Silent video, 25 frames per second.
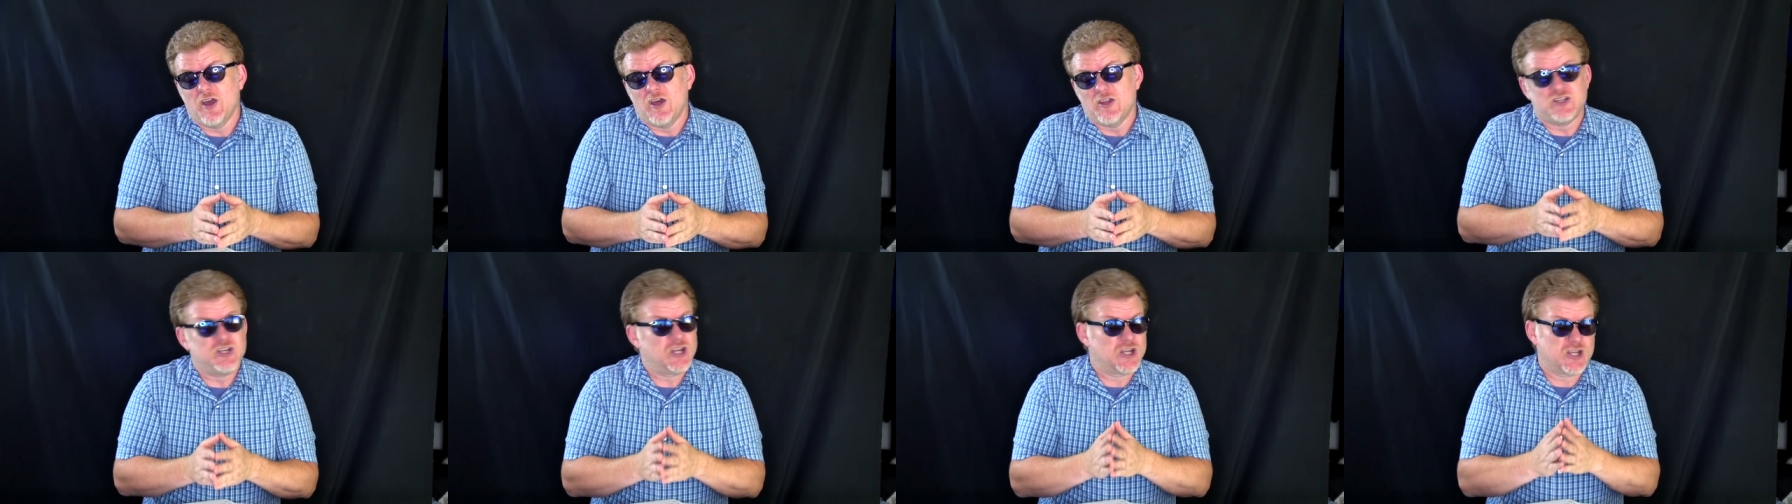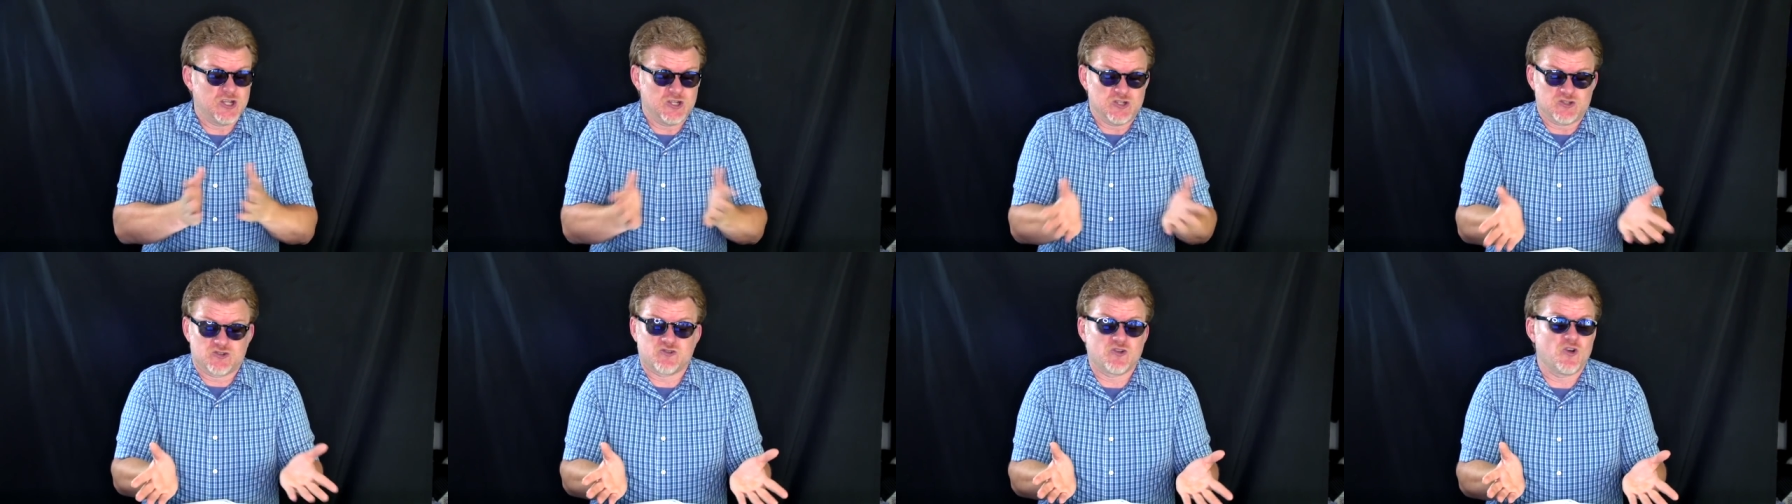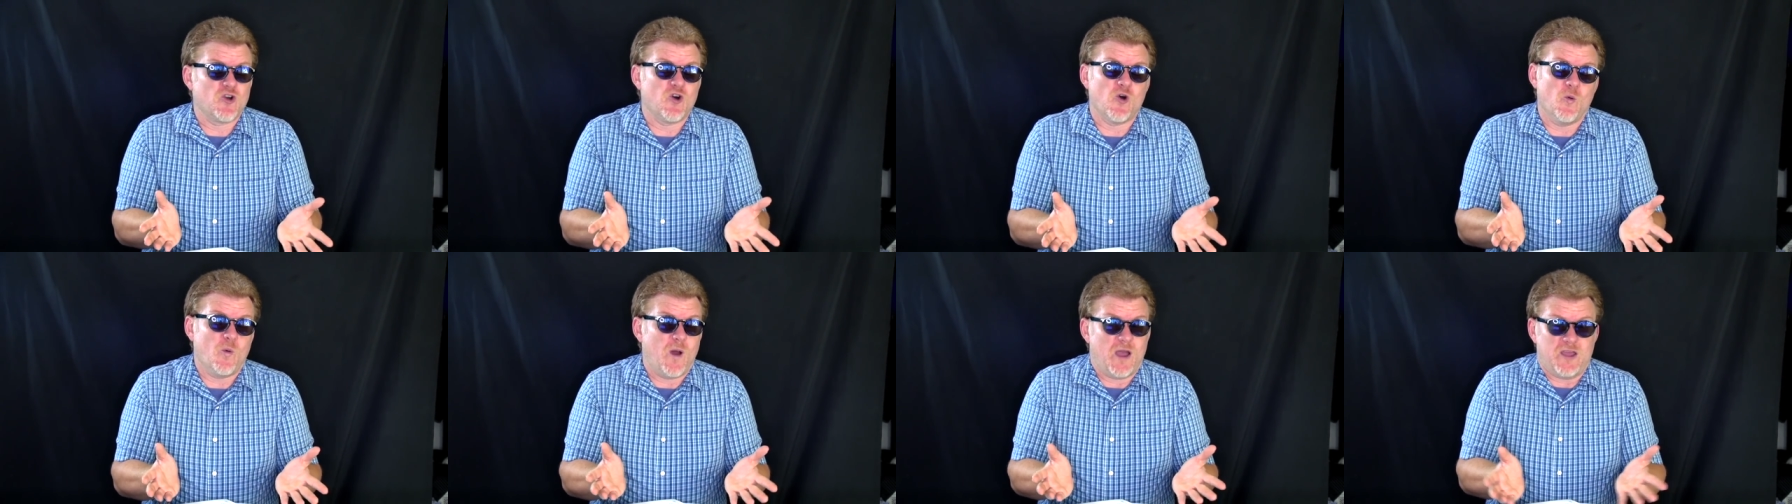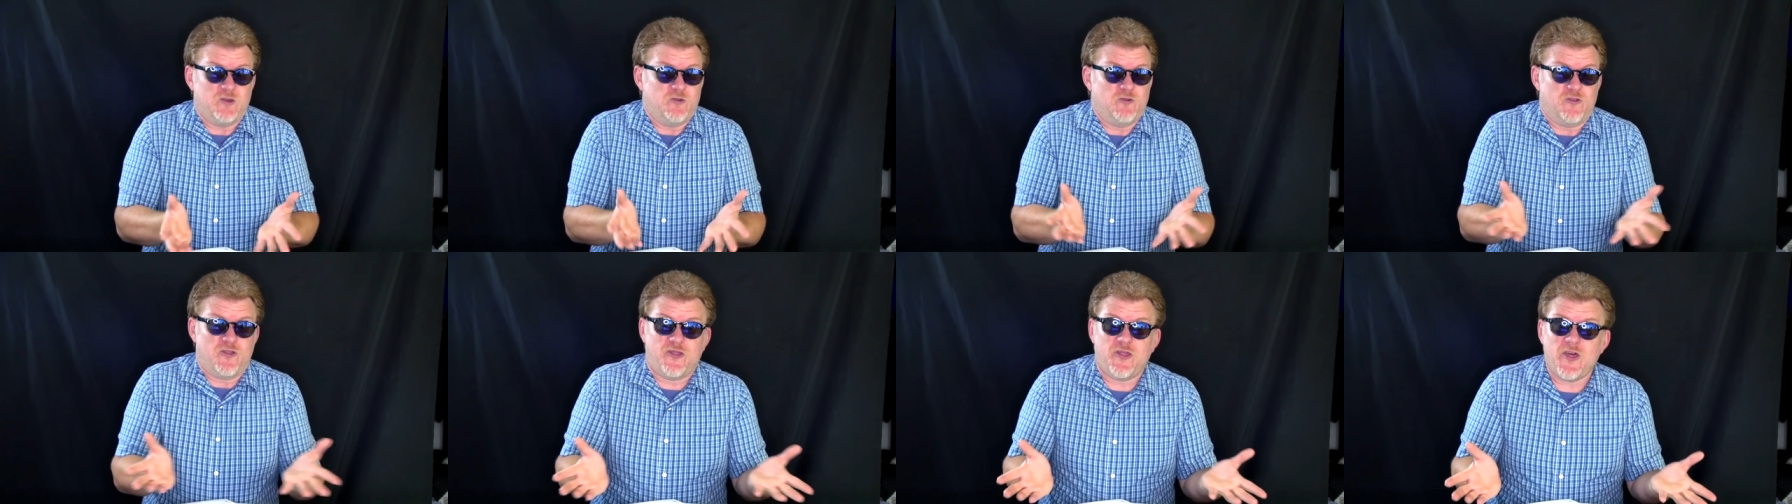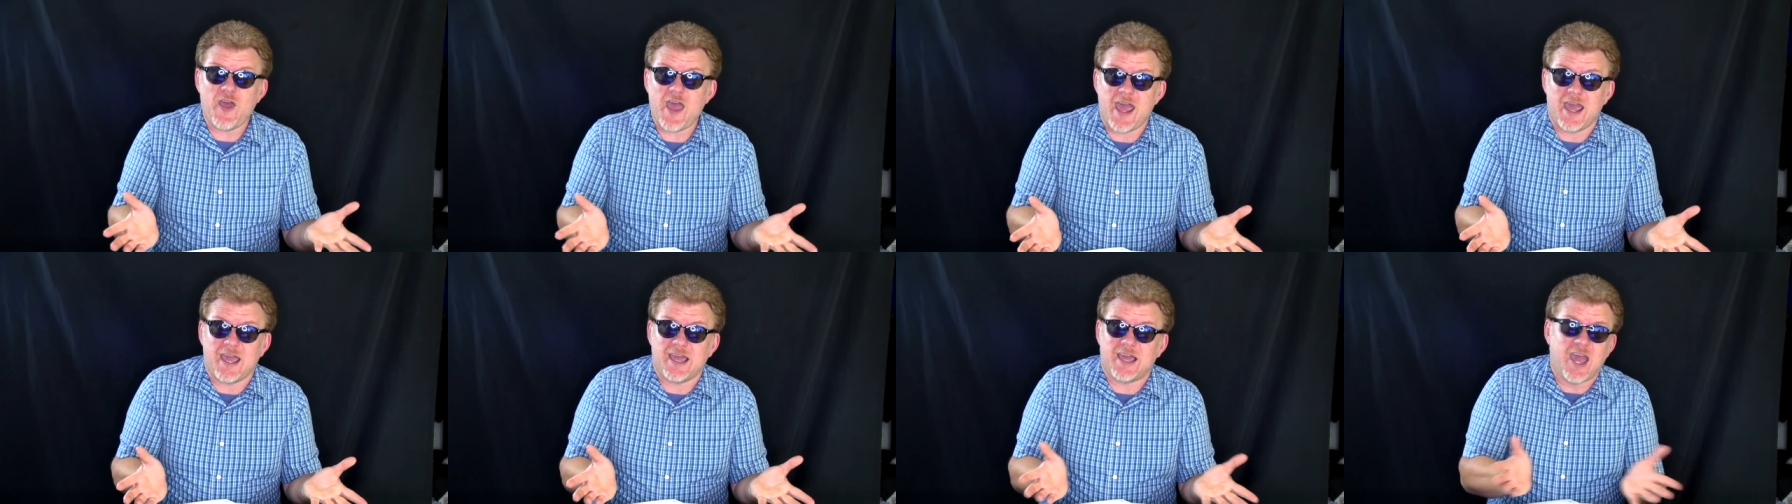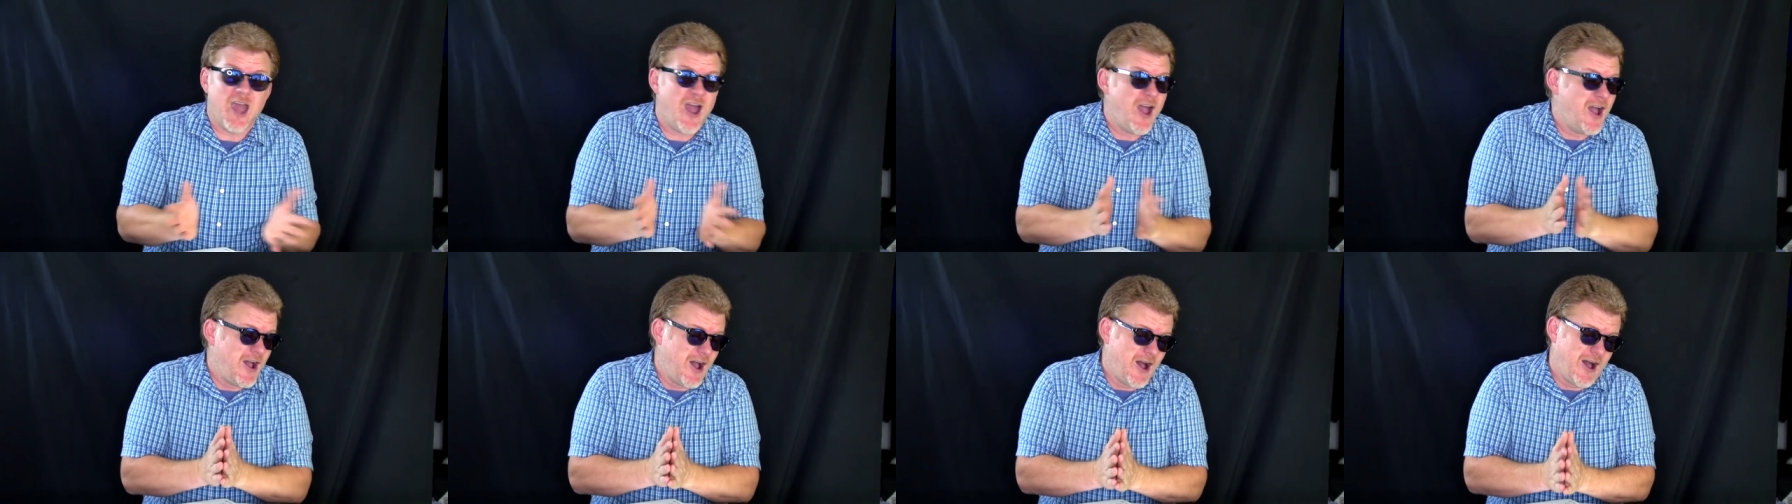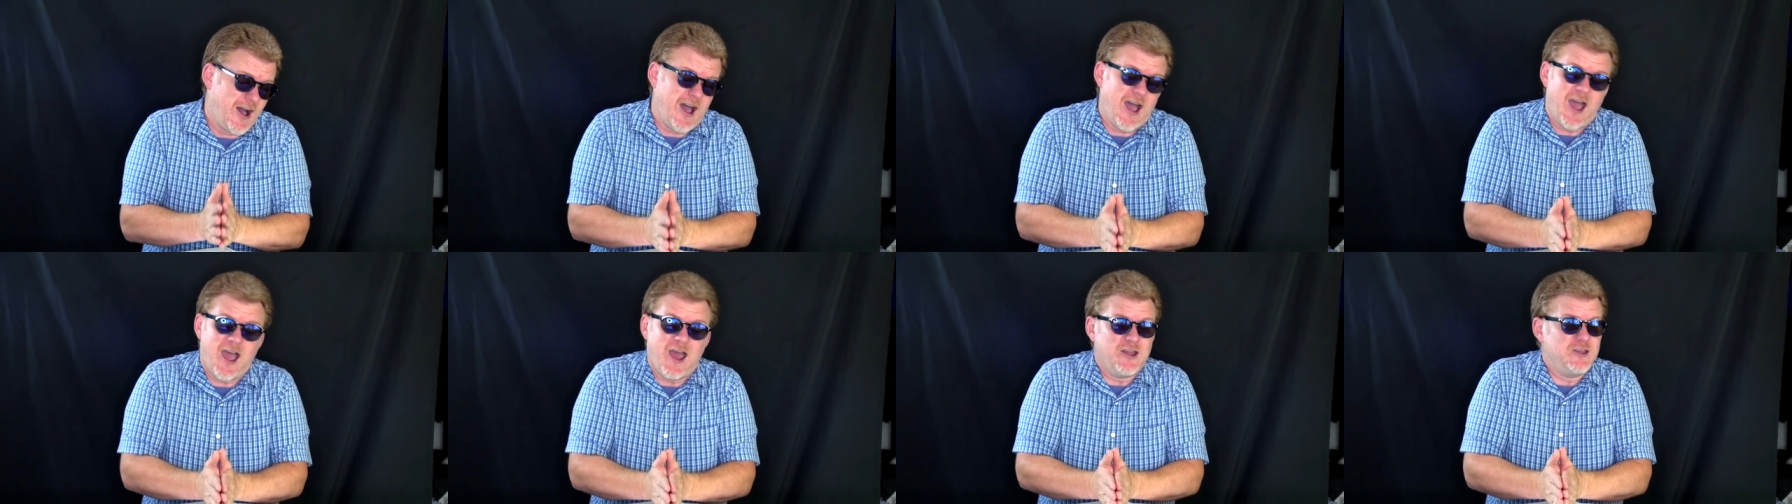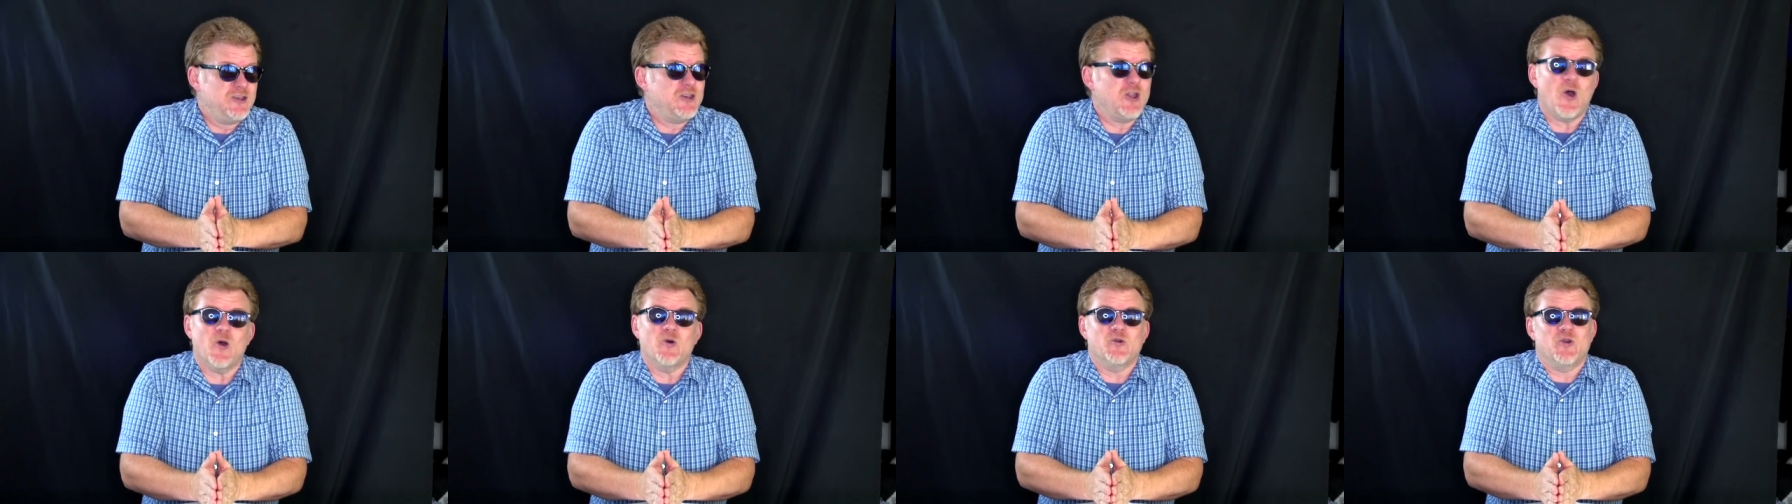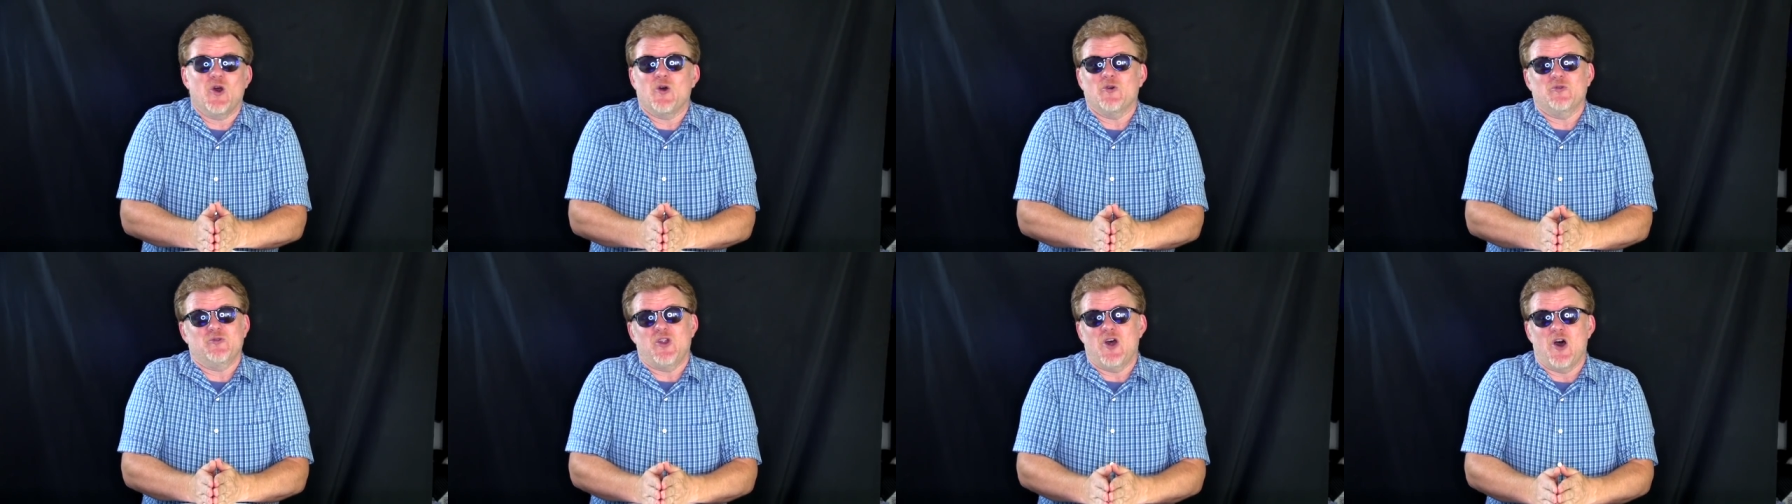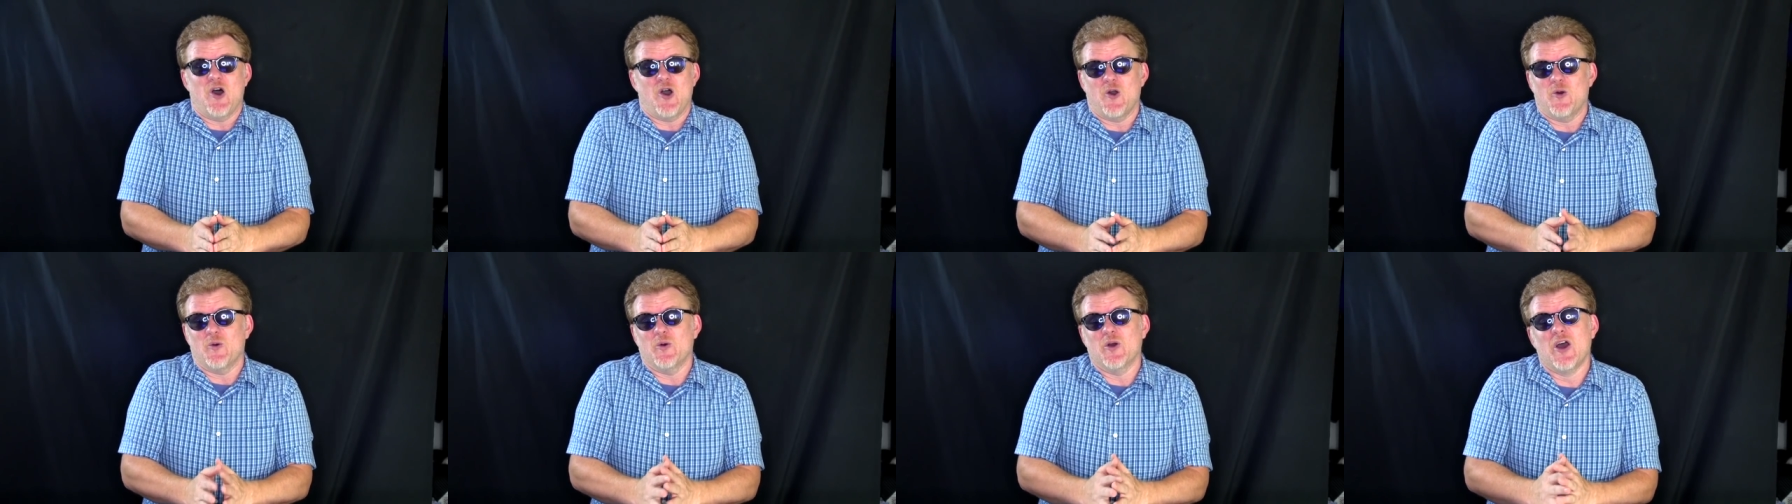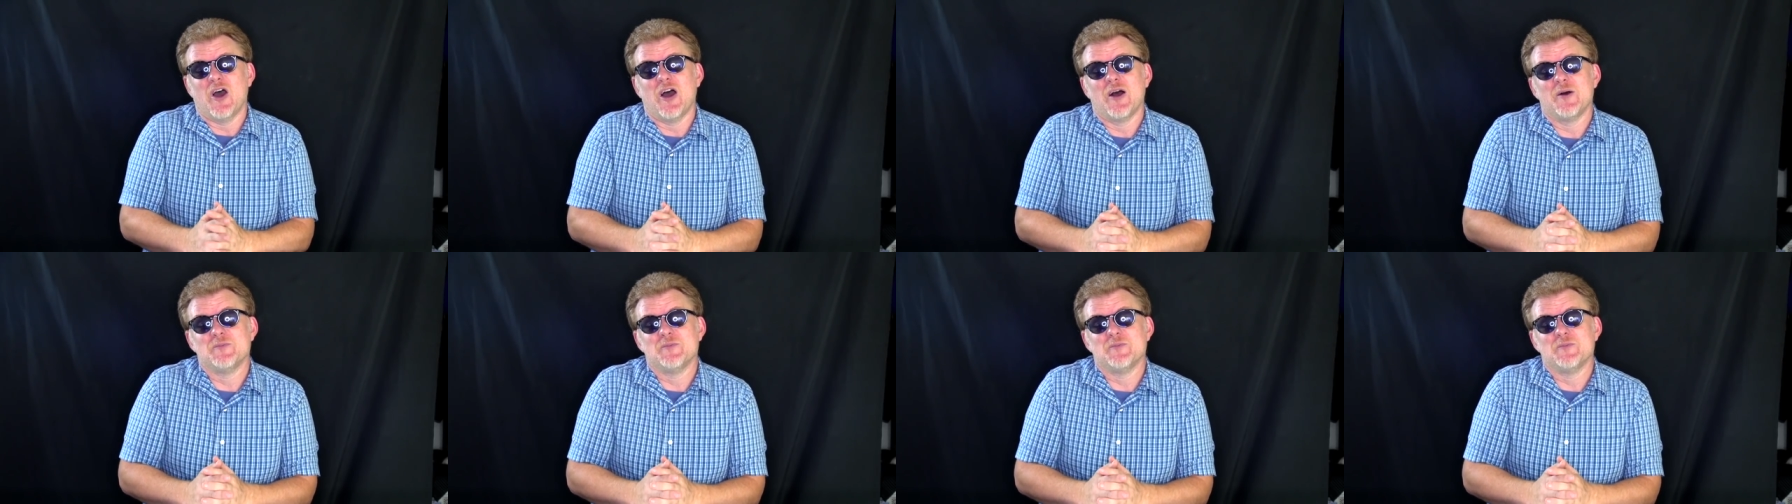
to control what you think. No, no, no.